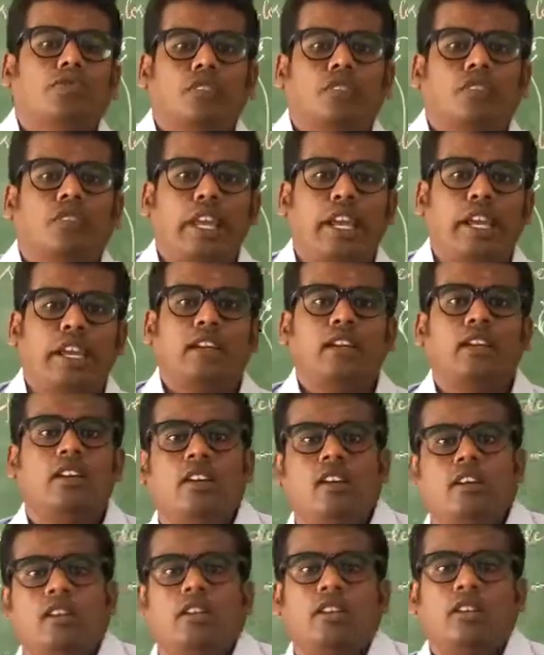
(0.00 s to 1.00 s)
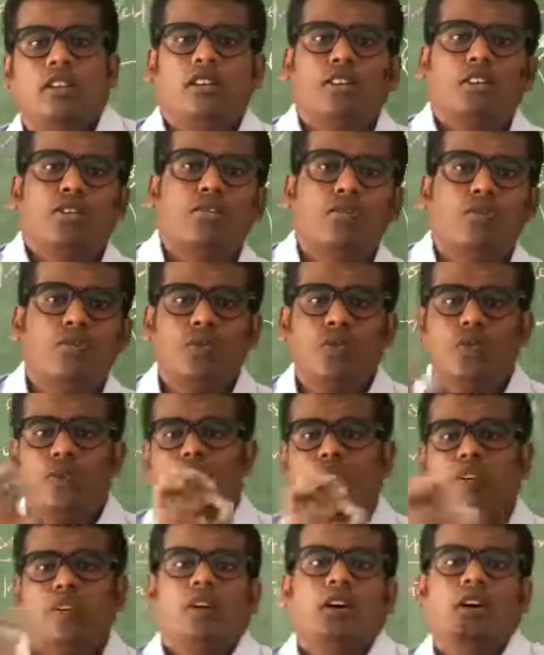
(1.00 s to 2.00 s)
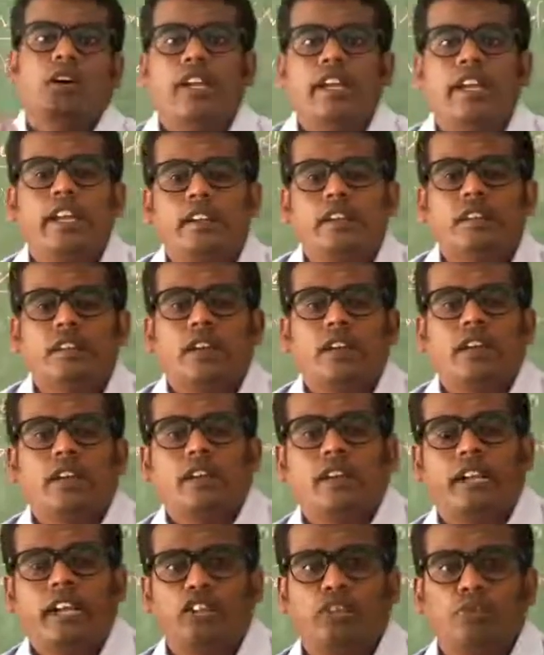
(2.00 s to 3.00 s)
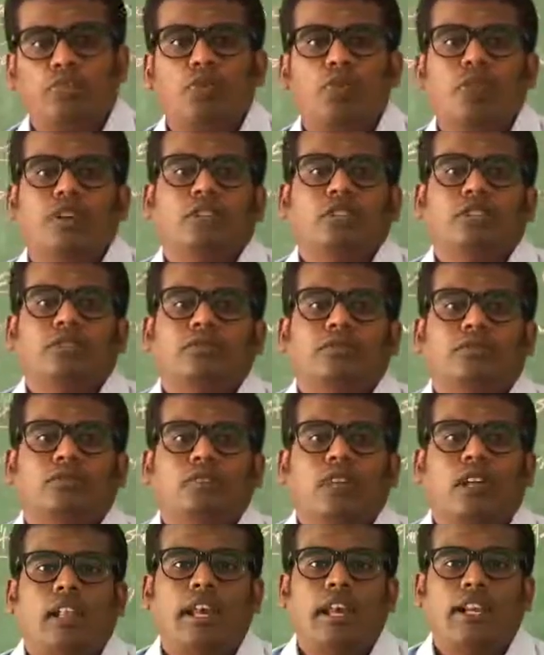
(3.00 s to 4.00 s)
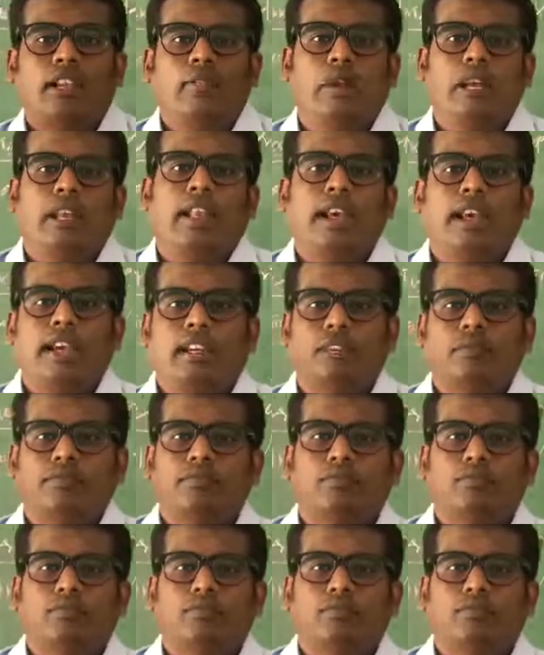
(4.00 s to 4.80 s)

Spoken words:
then you read the textbook line by line,